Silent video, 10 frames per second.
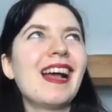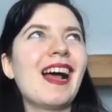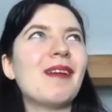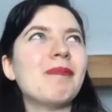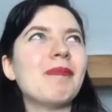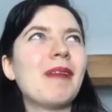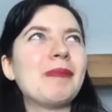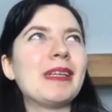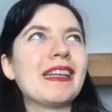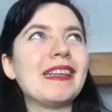um,
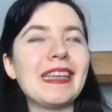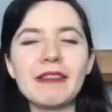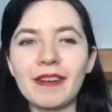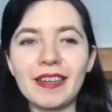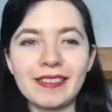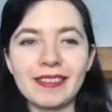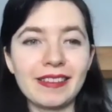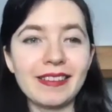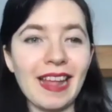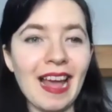maybe the need for it
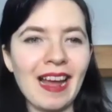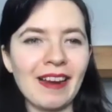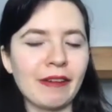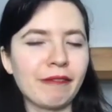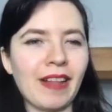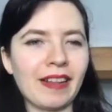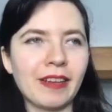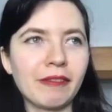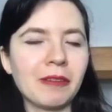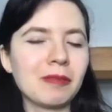isn't there if that
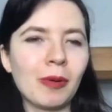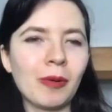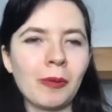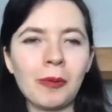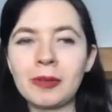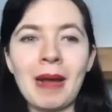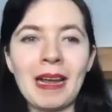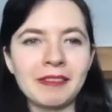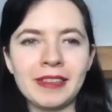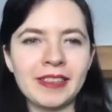stuff comes more
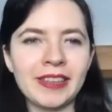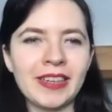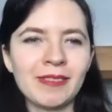automatically to you.